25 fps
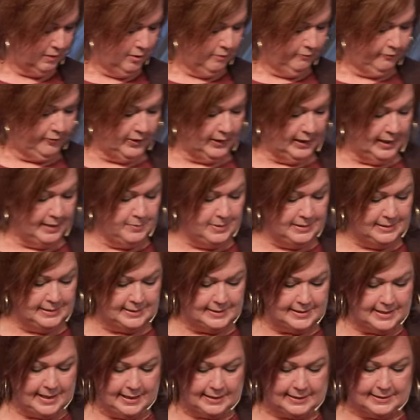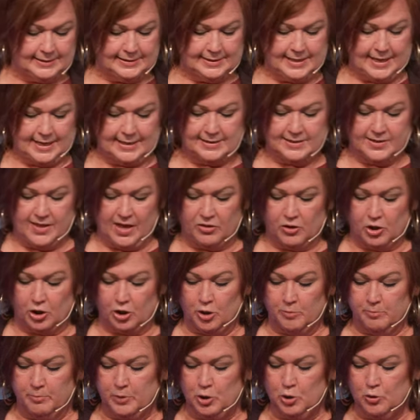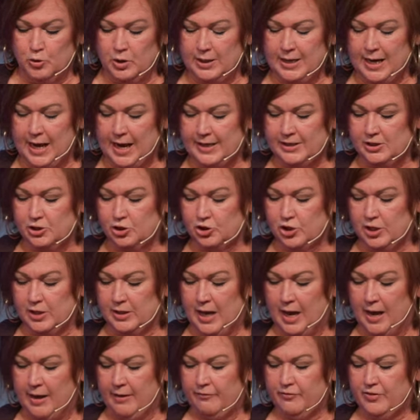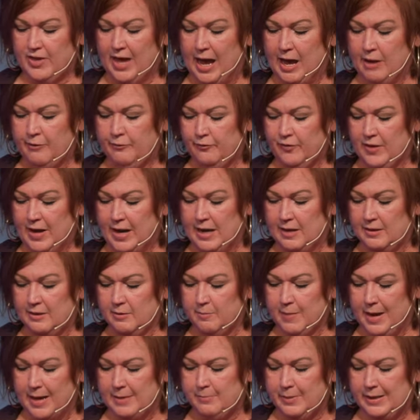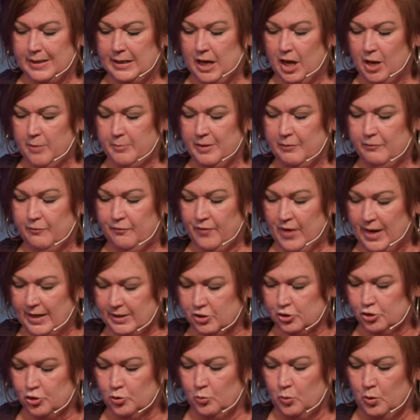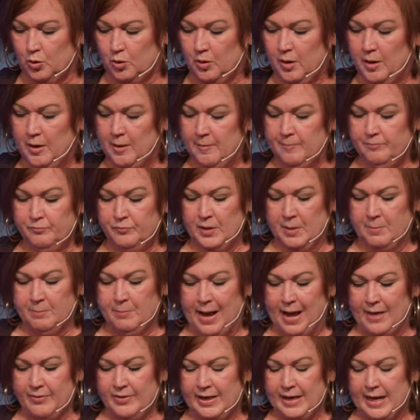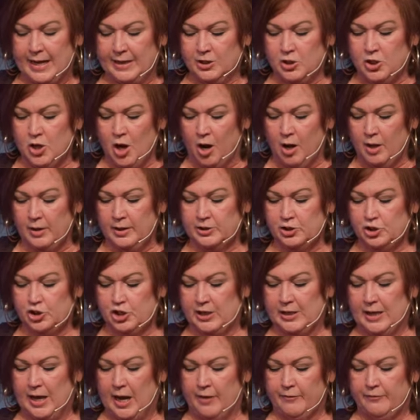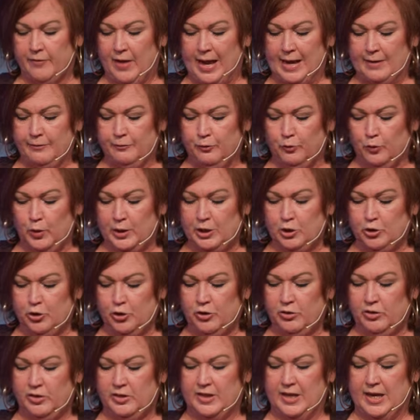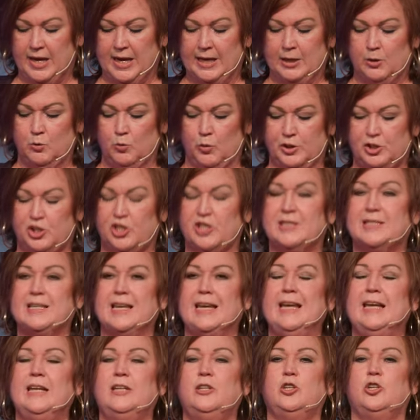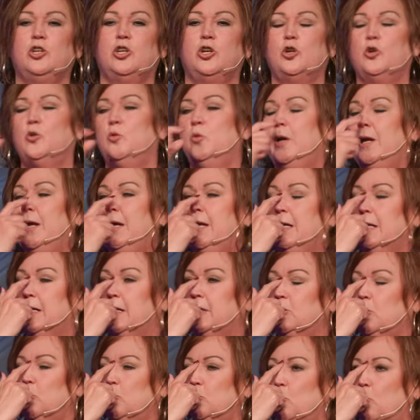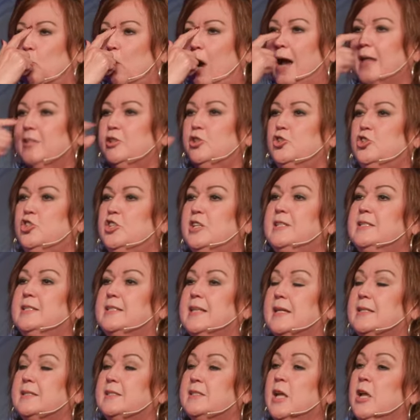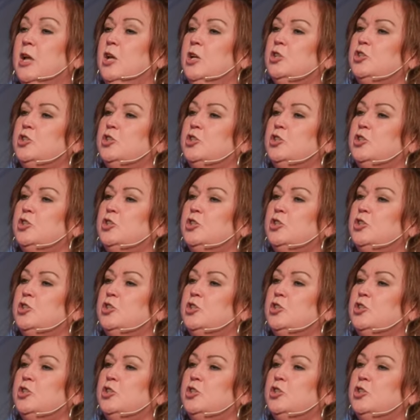Philemon six says that the communication of thy faith may become effectual by the acknowledging of every good thing which is in you in Christ Jesus.